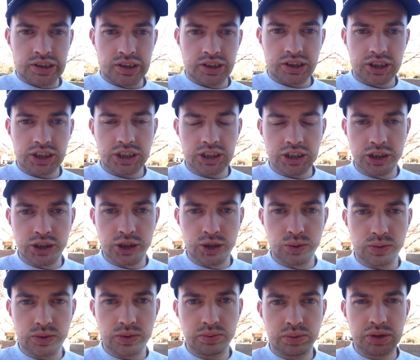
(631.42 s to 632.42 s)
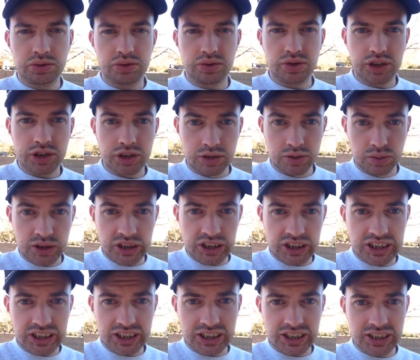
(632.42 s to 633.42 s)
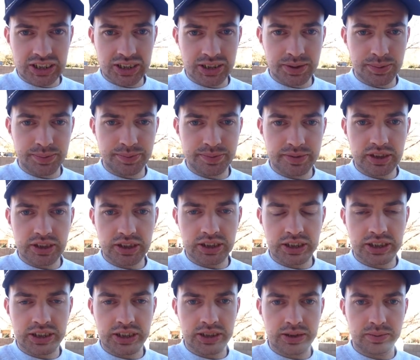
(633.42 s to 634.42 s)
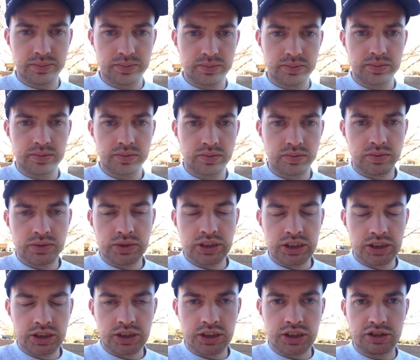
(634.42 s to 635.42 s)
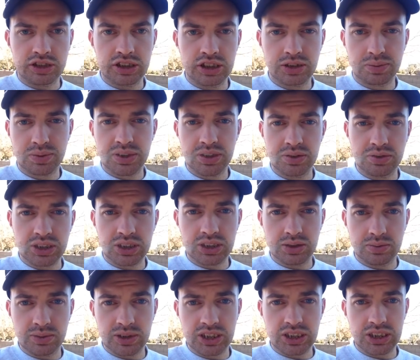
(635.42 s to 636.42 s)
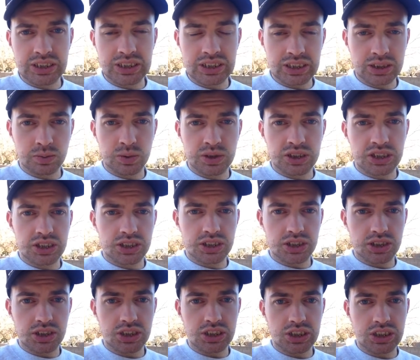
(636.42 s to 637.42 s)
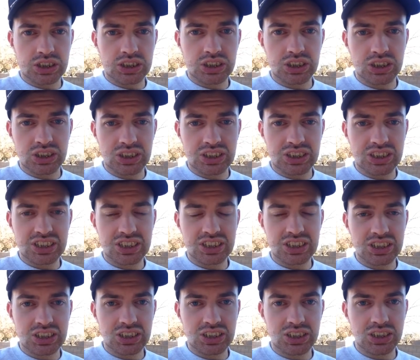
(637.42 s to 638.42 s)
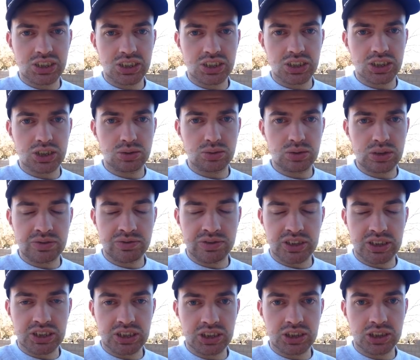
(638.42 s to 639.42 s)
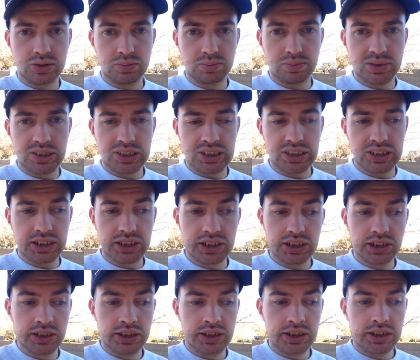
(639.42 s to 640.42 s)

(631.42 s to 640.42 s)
So, about 2 weeks in, as previously mentioned, I went to the doctor and he said, everything's on pace.